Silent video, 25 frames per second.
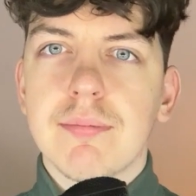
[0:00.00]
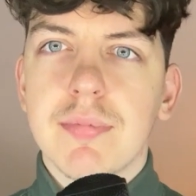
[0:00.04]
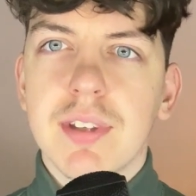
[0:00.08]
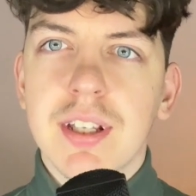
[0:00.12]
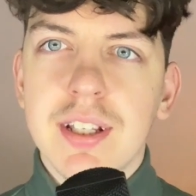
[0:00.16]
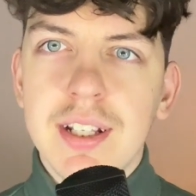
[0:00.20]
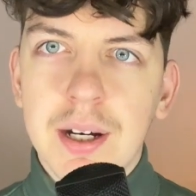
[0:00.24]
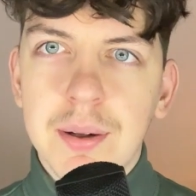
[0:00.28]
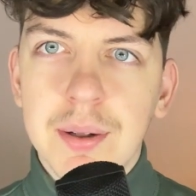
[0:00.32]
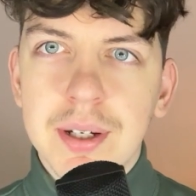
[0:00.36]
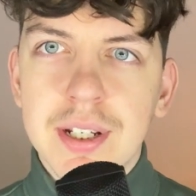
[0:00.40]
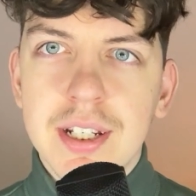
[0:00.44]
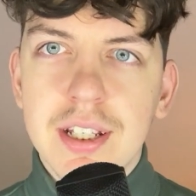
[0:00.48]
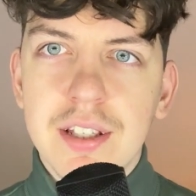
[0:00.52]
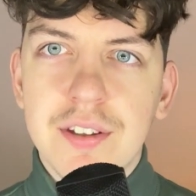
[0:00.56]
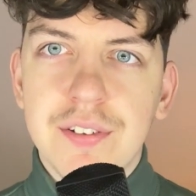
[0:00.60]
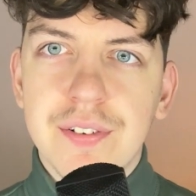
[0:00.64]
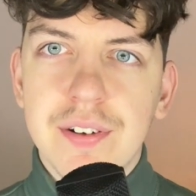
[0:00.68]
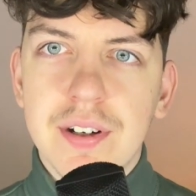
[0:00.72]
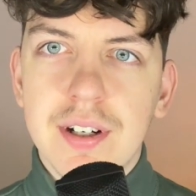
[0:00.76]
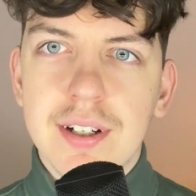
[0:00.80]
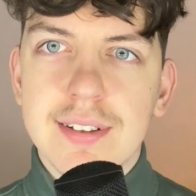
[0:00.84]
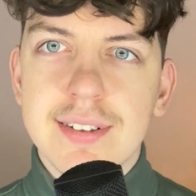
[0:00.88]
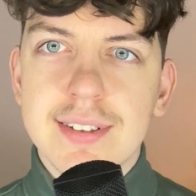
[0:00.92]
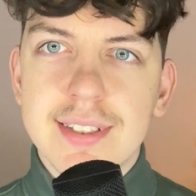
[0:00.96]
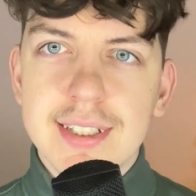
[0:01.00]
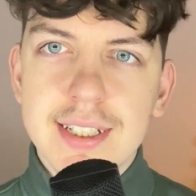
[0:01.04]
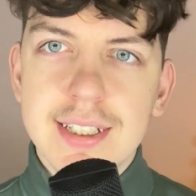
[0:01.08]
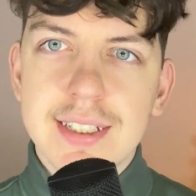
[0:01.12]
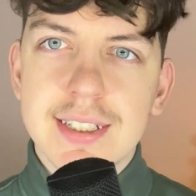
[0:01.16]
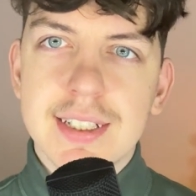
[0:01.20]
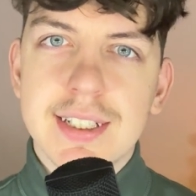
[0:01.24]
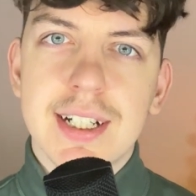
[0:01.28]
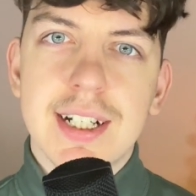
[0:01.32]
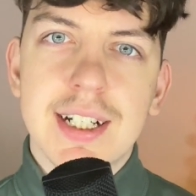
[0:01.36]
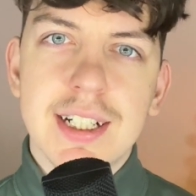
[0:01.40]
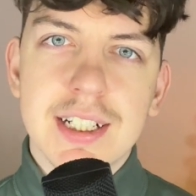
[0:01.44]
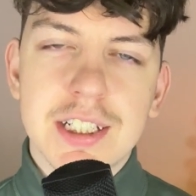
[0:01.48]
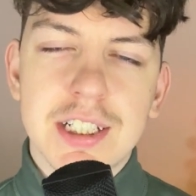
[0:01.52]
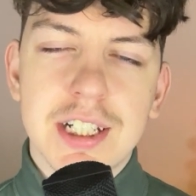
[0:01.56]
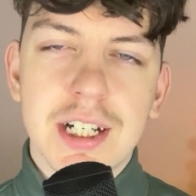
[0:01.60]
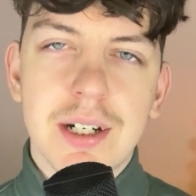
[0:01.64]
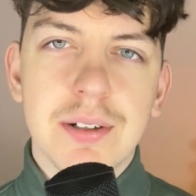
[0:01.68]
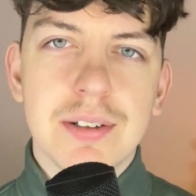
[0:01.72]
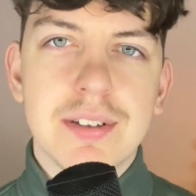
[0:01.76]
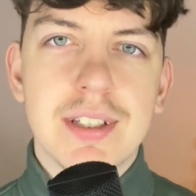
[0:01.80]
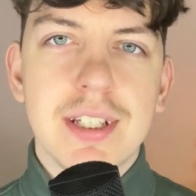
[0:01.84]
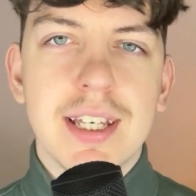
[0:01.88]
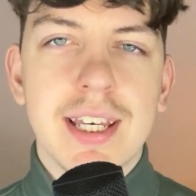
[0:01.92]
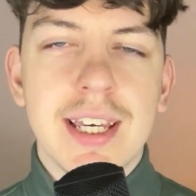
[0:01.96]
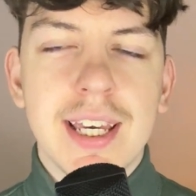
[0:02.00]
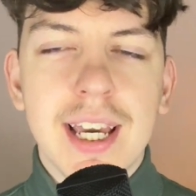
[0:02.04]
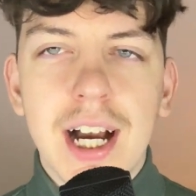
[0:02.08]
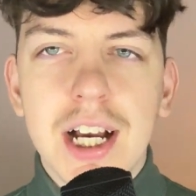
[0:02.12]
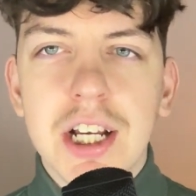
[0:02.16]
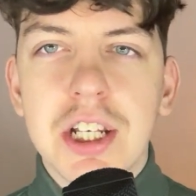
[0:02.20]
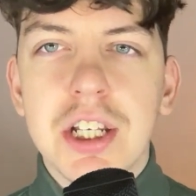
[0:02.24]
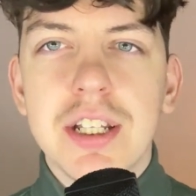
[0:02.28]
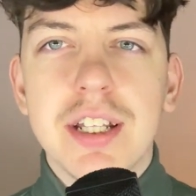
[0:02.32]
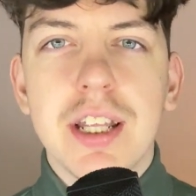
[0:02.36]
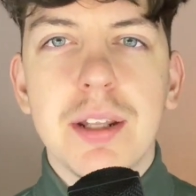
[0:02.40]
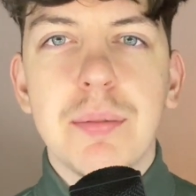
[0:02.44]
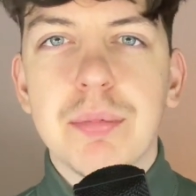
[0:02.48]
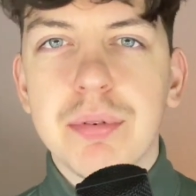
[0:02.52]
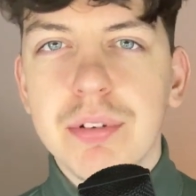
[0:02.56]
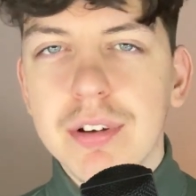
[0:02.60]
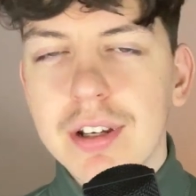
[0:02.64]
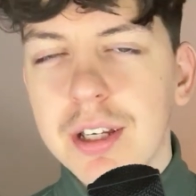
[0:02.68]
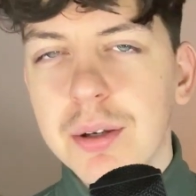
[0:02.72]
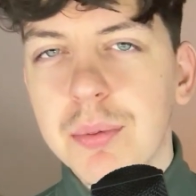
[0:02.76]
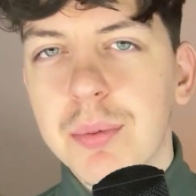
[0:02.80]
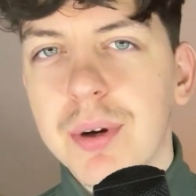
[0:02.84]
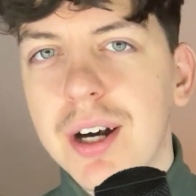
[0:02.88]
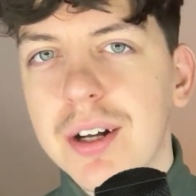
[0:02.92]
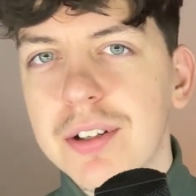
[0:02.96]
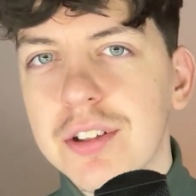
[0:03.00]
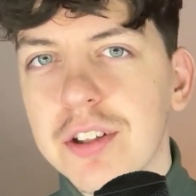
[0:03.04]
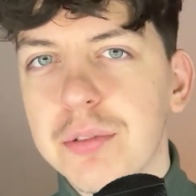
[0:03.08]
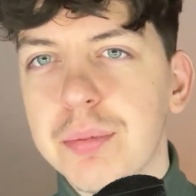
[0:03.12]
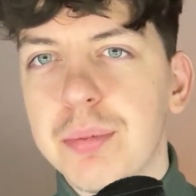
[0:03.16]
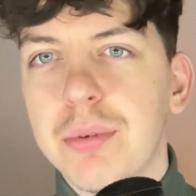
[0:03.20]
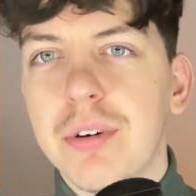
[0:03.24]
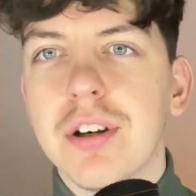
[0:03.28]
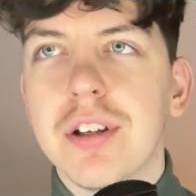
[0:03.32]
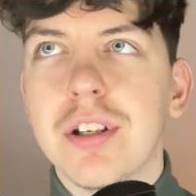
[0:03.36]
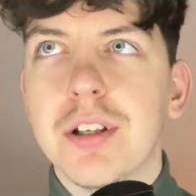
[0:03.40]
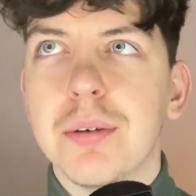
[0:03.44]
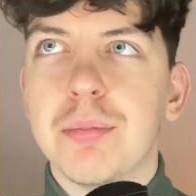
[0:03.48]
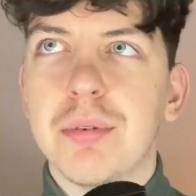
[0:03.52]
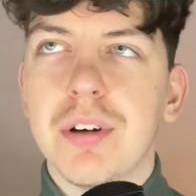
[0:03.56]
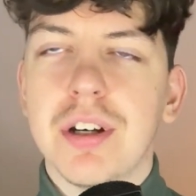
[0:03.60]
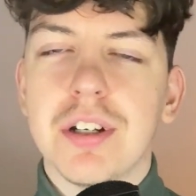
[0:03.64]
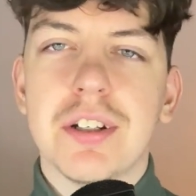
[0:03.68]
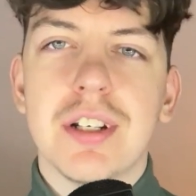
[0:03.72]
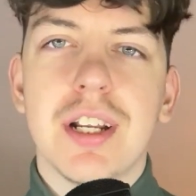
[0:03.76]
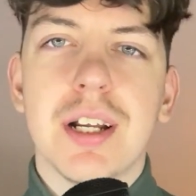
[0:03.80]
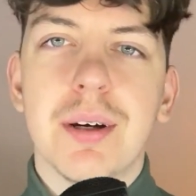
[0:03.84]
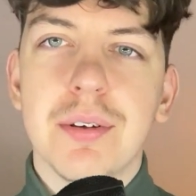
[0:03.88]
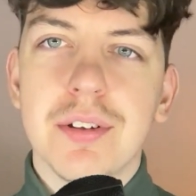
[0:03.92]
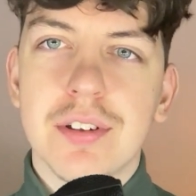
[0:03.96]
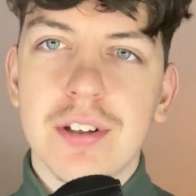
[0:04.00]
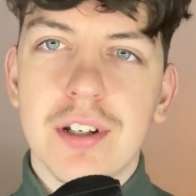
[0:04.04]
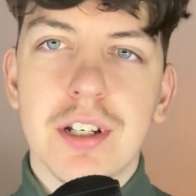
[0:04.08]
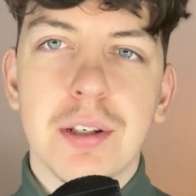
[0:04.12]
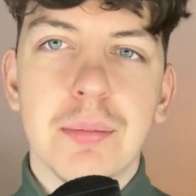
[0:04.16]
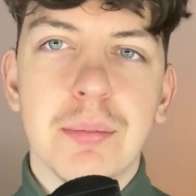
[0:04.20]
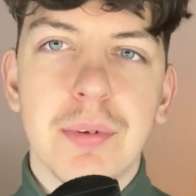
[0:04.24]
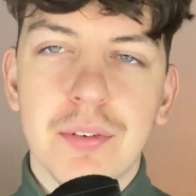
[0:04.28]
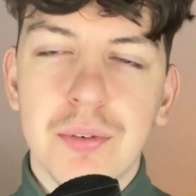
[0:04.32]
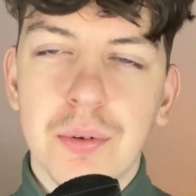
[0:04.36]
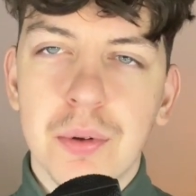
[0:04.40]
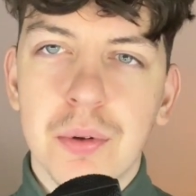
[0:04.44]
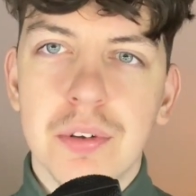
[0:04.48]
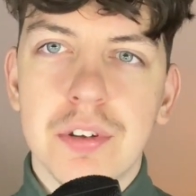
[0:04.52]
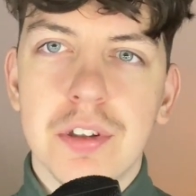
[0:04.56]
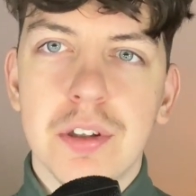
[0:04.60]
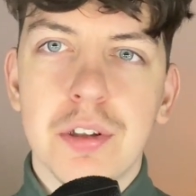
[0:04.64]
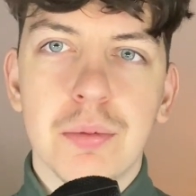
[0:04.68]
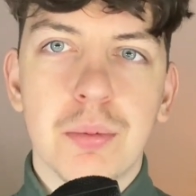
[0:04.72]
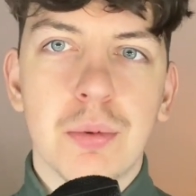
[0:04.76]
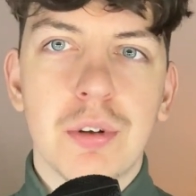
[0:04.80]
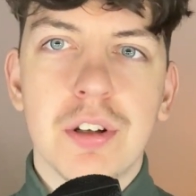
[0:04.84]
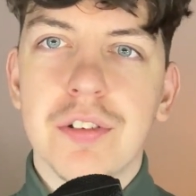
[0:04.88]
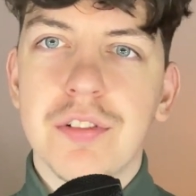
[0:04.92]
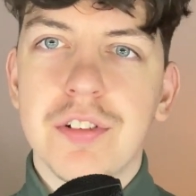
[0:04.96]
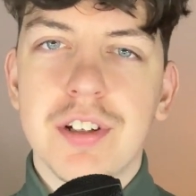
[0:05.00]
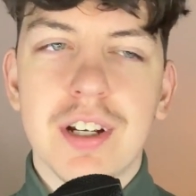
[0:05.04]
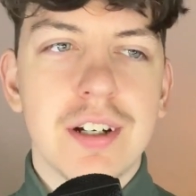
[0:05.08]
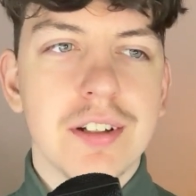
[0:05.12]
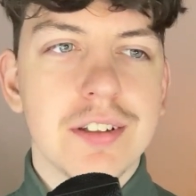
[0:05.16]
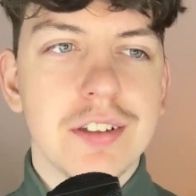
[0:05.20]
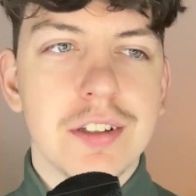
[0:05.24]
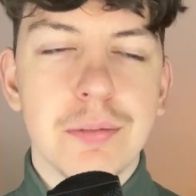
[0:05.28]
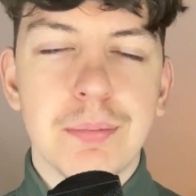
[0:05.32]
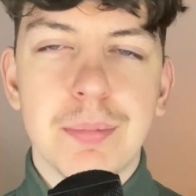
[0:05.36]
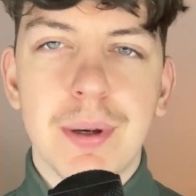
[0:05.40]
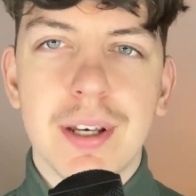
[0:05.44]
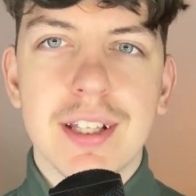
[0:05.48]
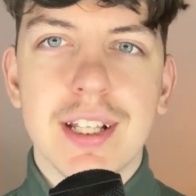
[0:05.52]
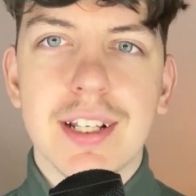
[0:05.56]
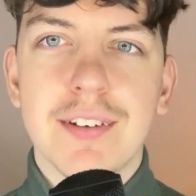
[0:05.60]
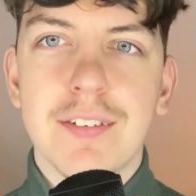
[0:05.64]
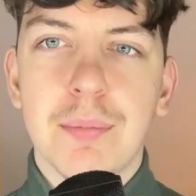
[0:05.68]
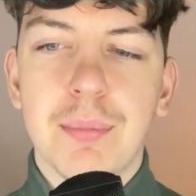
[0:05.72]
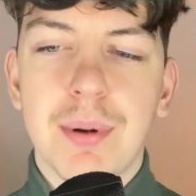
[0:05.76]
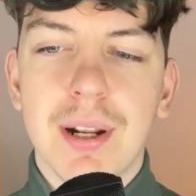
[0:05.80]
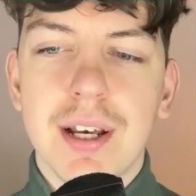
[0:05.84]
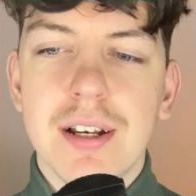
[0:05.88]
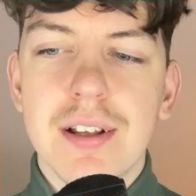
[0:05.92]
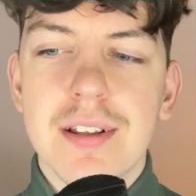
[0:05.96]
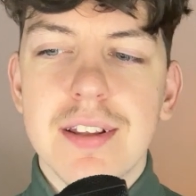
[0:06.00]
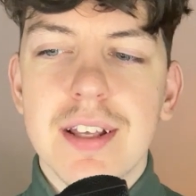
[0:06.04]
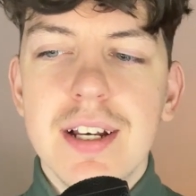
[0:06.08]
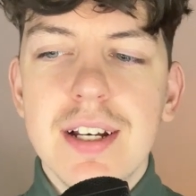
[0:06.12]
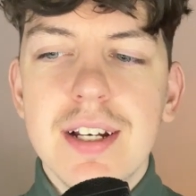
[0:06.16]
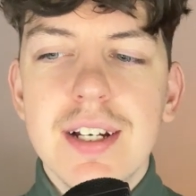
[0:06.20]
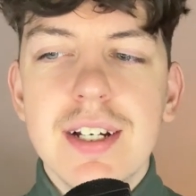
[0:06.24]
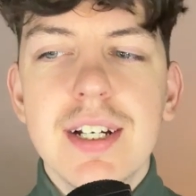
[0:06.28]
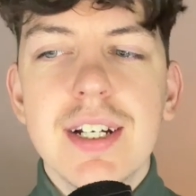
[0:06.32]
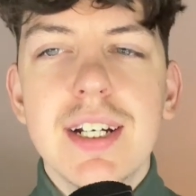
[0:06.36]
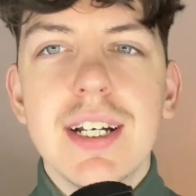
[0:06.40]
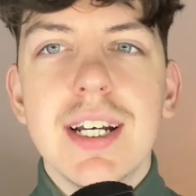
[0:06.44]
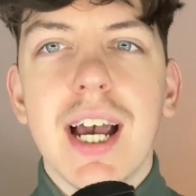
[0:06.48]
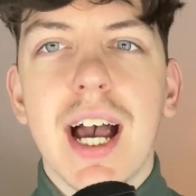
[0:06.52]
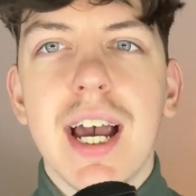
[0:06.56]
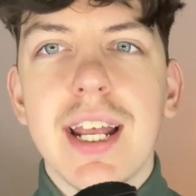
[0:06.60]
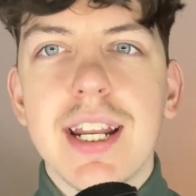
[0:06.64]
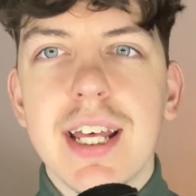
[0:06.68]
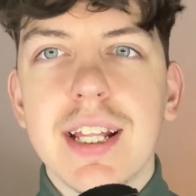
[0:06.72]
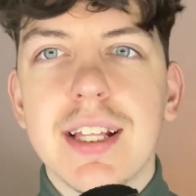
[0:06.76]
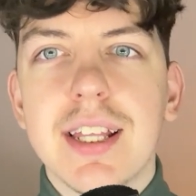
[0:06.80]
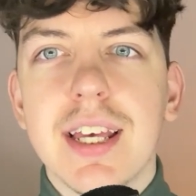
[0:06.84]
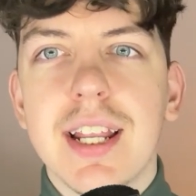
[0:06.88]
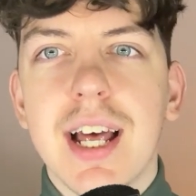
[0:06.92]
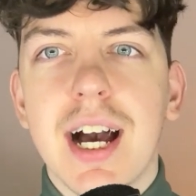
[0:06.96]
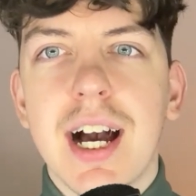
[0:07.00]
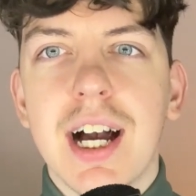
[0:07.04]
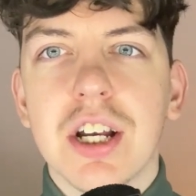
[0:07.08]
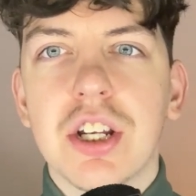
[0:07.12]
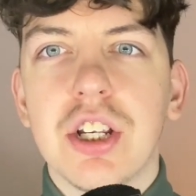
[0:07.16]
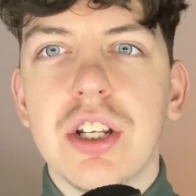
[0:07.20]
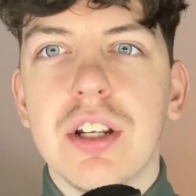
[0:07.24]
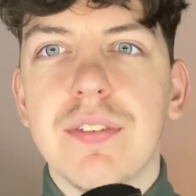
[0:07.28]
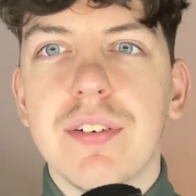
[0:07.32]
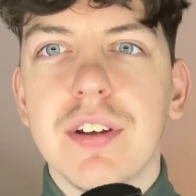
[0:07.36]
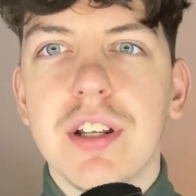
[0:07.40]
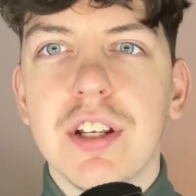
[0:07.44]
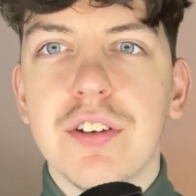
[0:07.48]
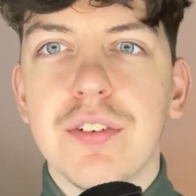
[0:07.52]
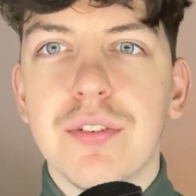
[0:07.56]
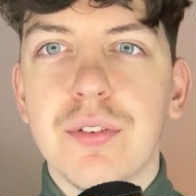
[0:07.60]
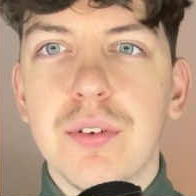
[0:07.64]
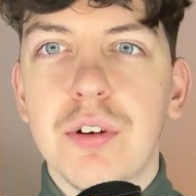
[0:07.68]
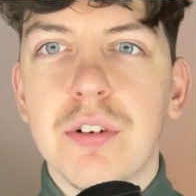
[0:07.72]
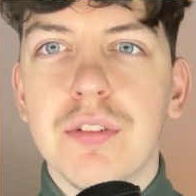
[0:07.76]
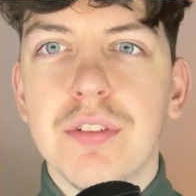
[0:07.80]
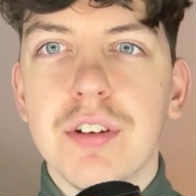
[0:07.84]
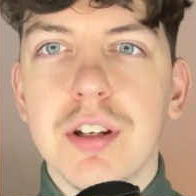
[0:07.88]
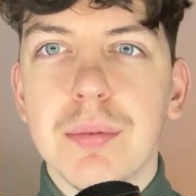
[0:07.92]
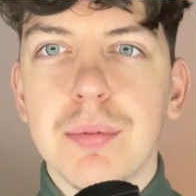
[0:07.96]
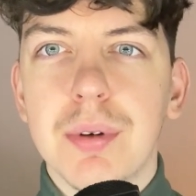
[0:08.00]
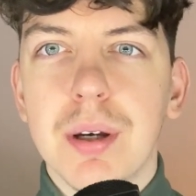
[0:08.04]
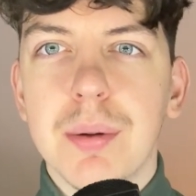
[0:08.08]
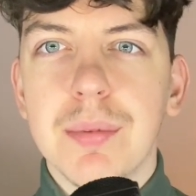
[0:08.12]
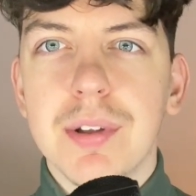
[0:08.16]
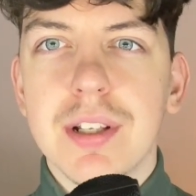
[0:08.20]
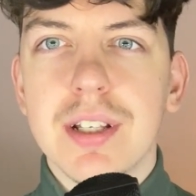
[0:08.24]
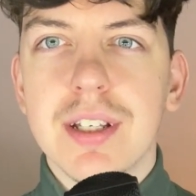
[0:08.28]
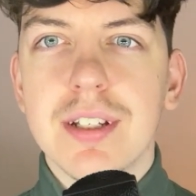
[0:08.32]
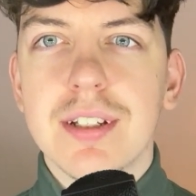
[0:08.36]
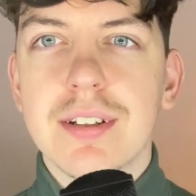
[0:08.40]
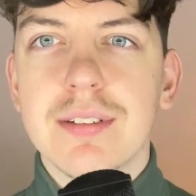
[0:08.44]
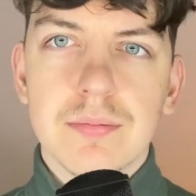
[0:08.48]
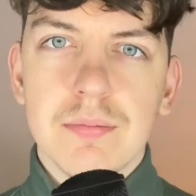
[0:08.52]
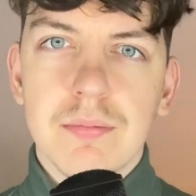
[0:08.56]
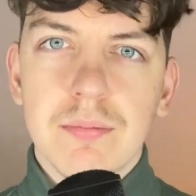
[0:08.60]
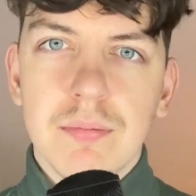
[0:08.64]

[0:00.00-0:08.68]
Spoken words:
Now, in his first season at Chelsea, he actually did pretty well despite the pressure that was on him, of course. He's one of Chelsea's best ever players, and they did actually finish 4th in the Premier League.